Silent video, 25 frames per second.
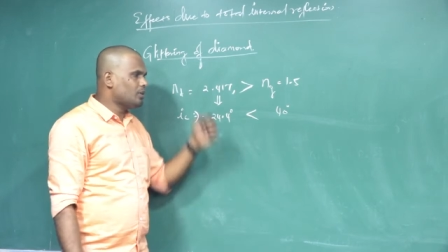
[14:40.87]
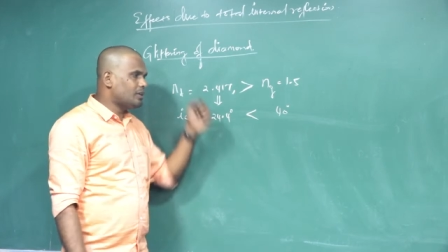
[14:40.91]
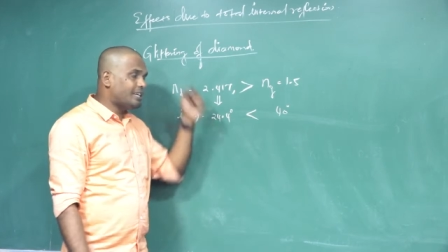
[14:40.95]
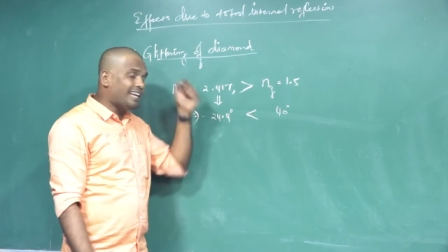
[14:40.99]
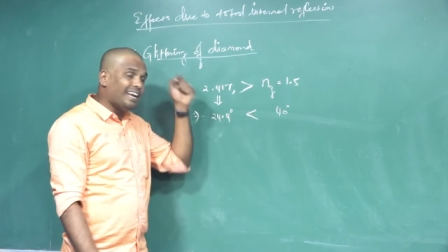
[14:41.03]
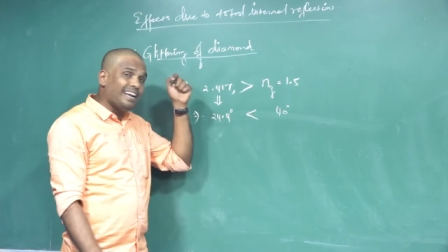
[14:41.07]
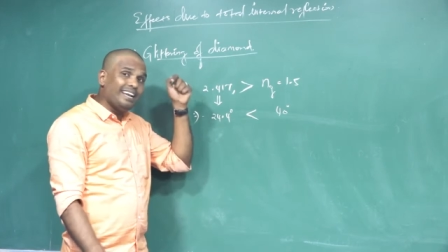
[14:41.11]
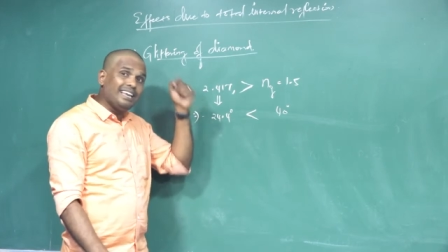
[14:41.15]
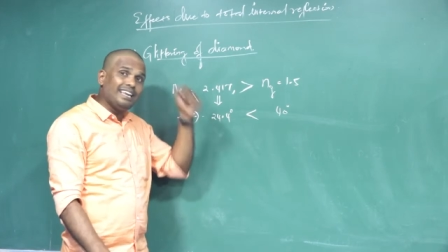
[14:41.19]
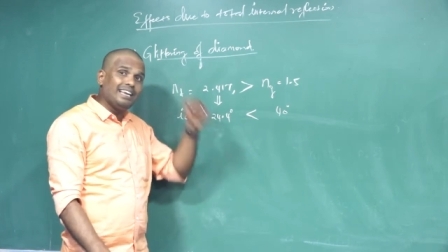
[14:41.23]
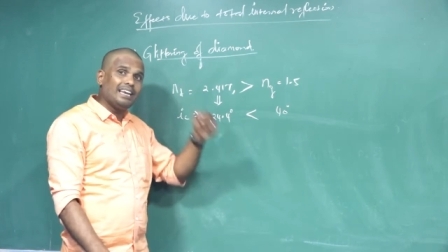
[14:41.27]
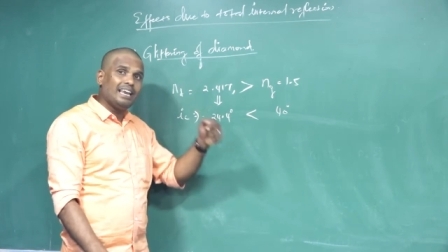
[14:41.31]

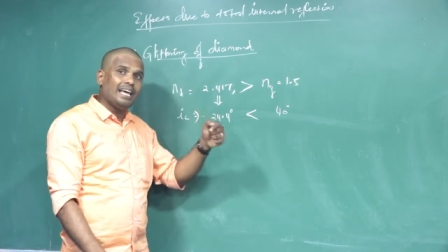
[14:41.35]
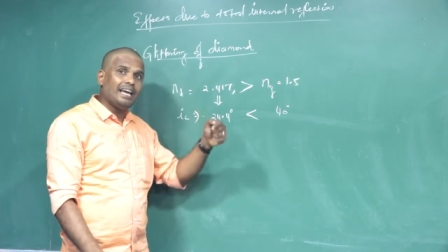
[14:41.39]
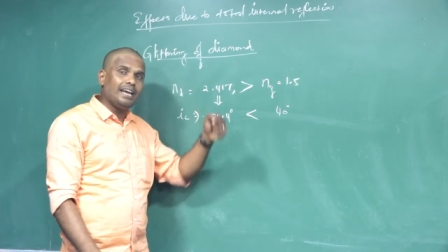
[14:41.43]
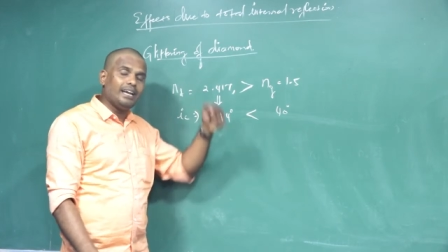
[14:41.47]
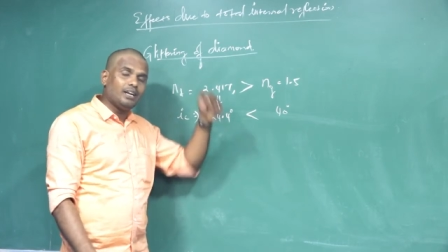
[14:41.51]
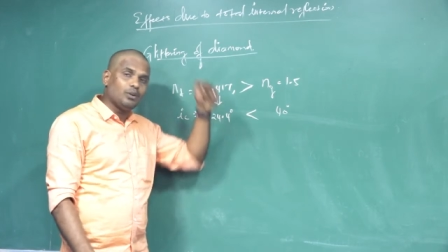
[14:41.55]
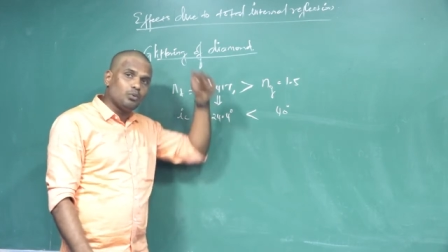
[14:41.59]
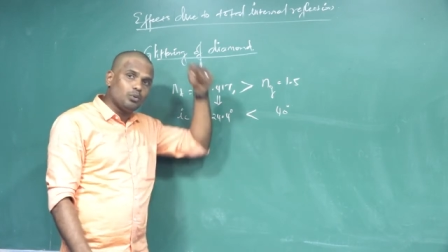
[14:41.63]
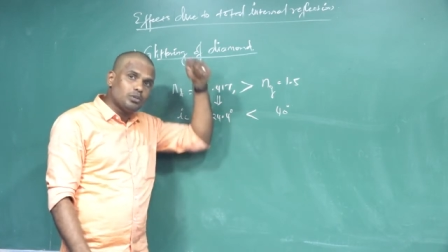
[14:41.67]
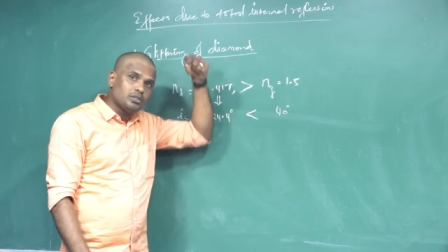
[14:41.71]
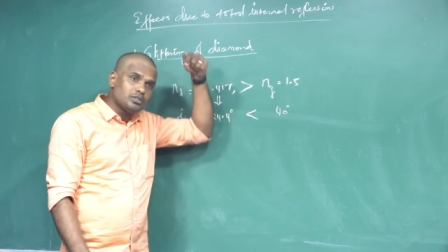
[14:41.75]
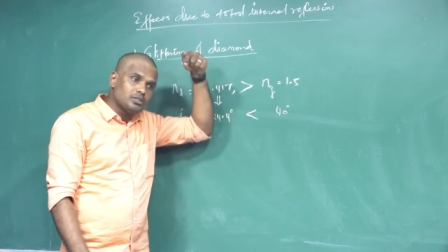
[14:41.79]
any light
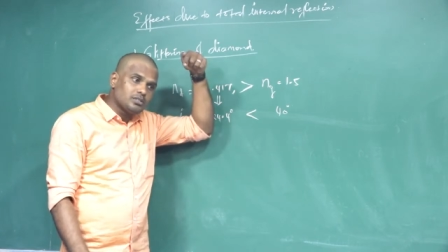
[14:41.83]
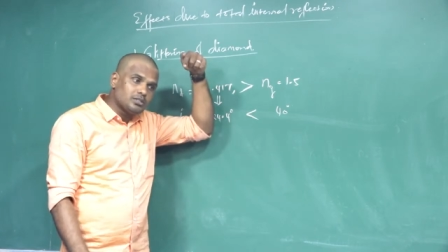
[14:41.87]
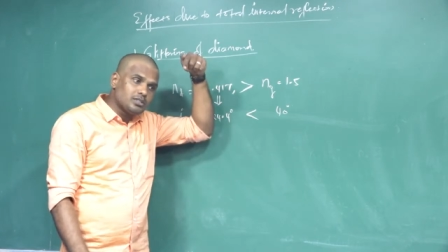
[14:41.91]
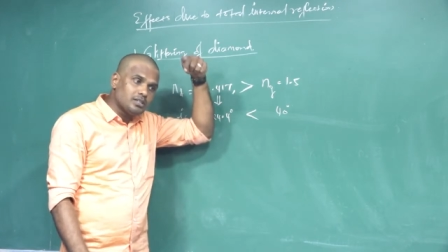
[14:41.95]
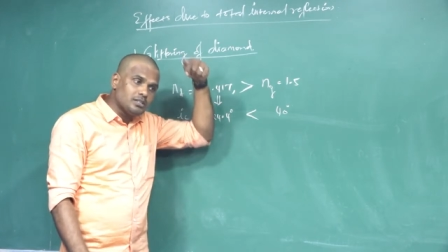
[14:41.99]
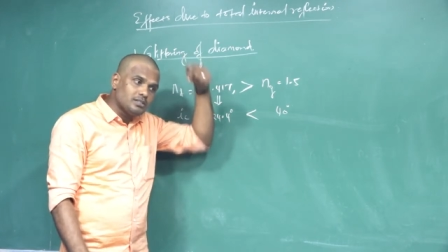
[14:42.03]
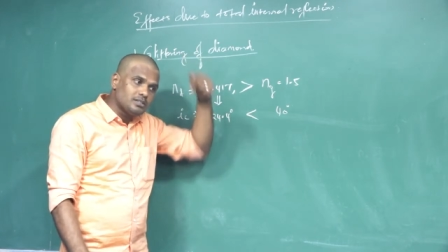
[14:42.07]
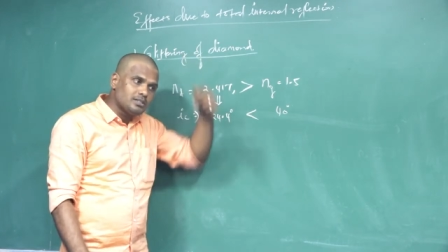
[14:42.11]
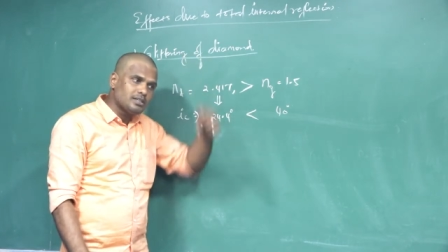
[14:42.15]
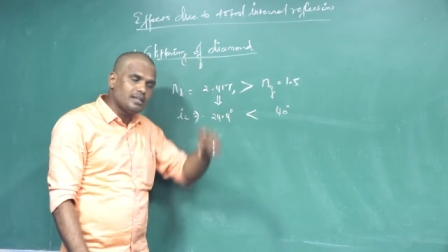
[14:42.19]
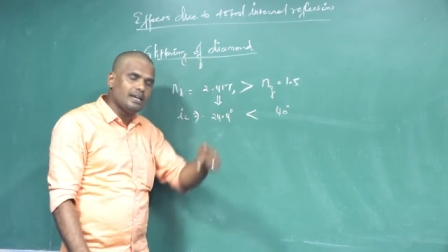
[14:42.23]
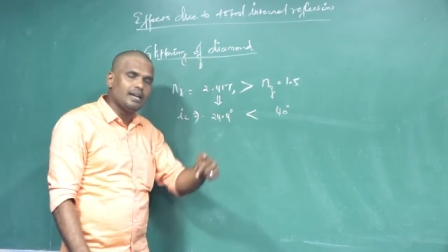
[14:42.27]
which is
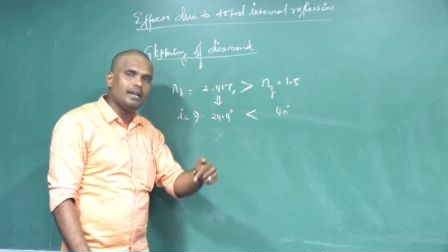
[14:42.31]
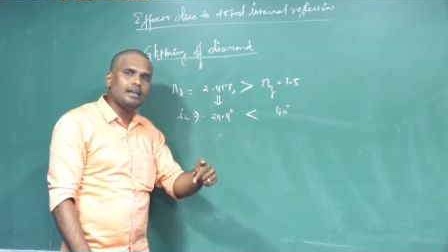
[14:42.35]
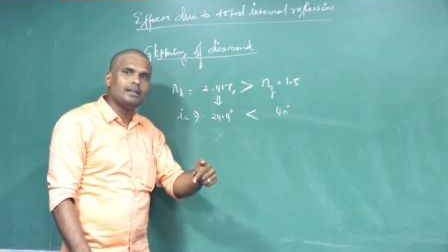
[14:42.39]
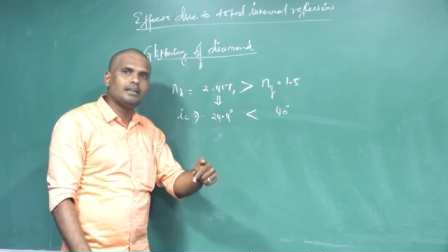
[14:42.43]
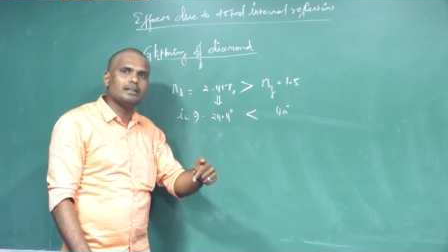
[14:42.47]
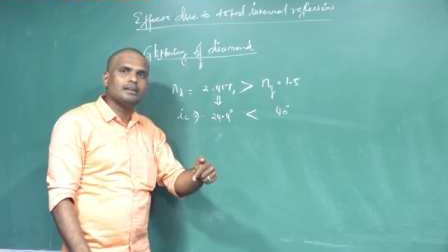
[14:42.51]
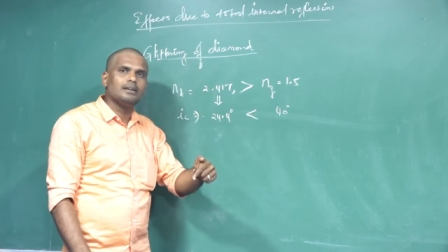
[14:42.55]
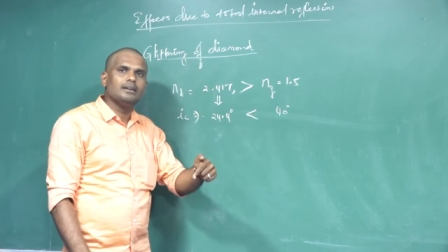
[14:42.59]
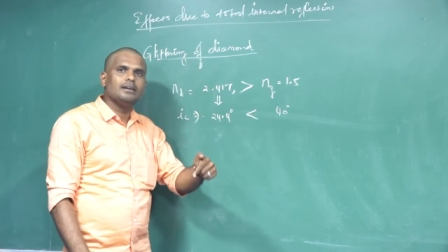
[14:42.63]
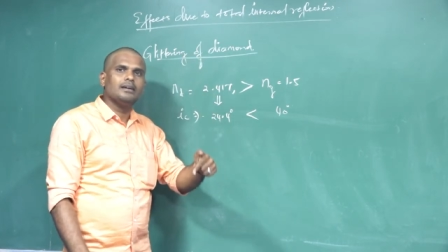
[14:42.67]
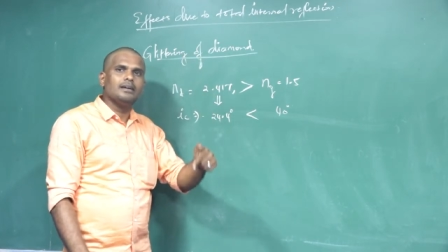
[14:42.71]
incident